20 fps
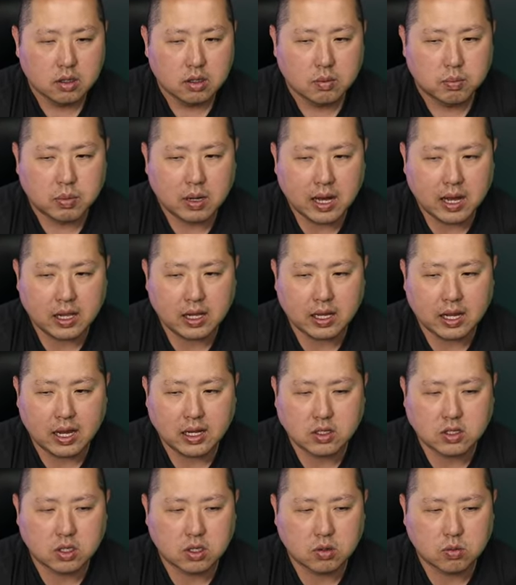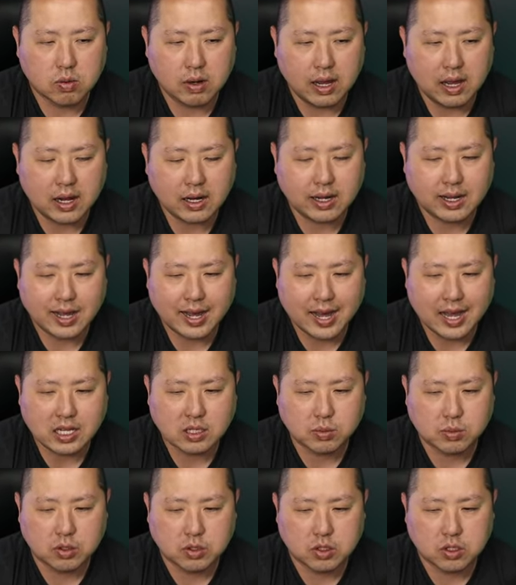Polygon turned red.
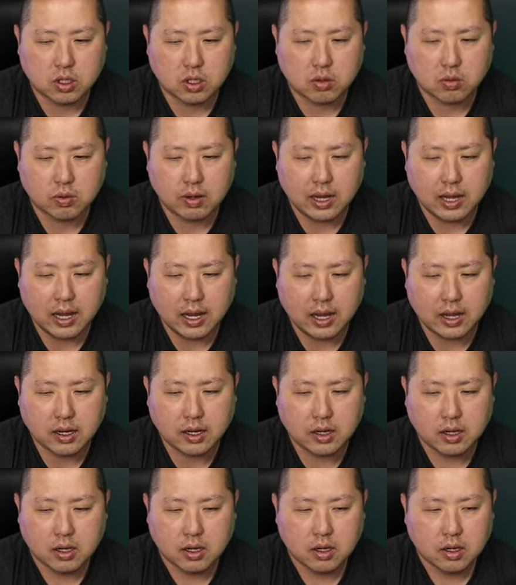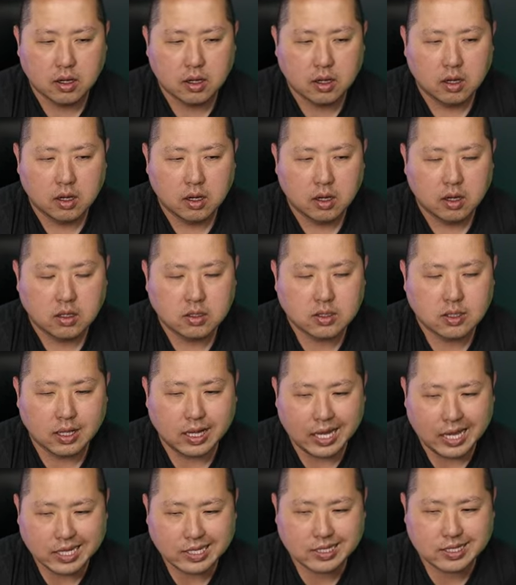Cosmos turned red.
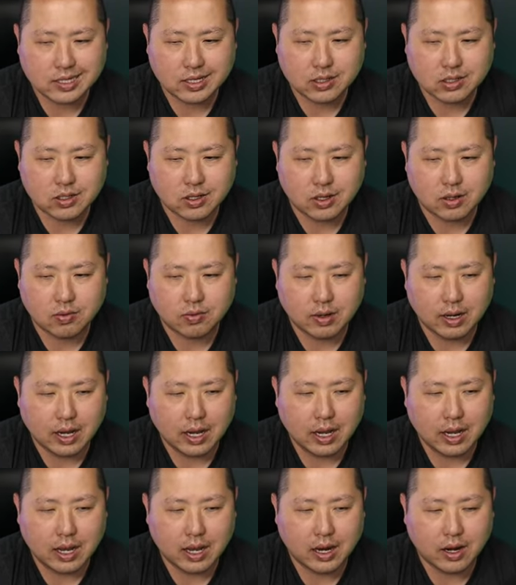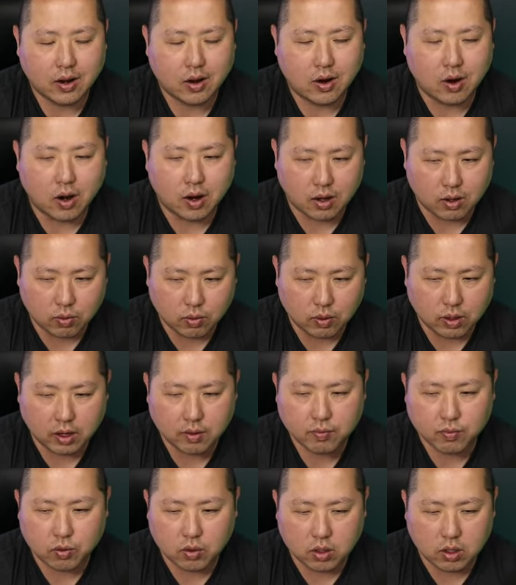Celestia turned red.
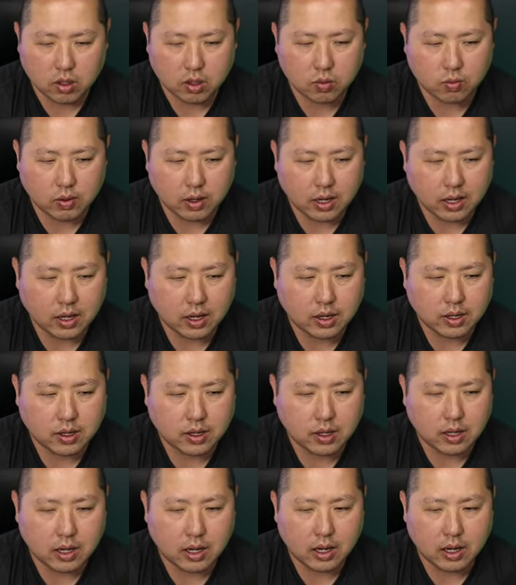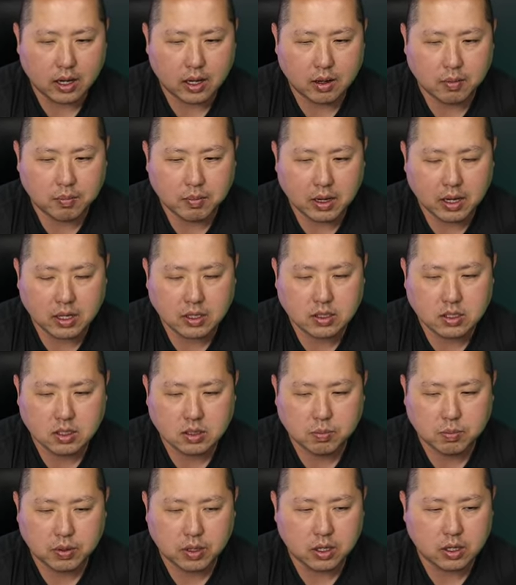Arweave really red. Manta
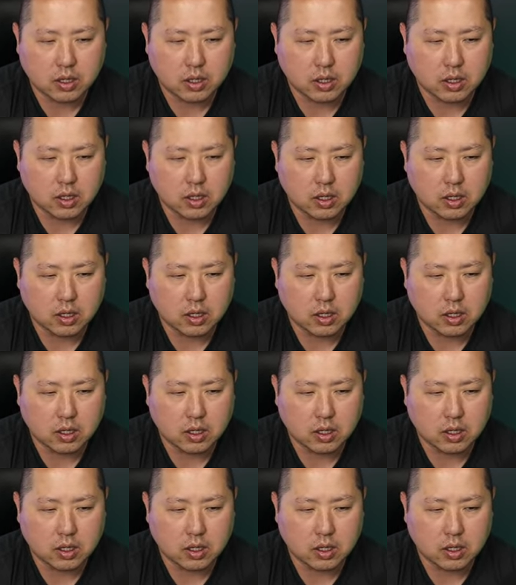barely.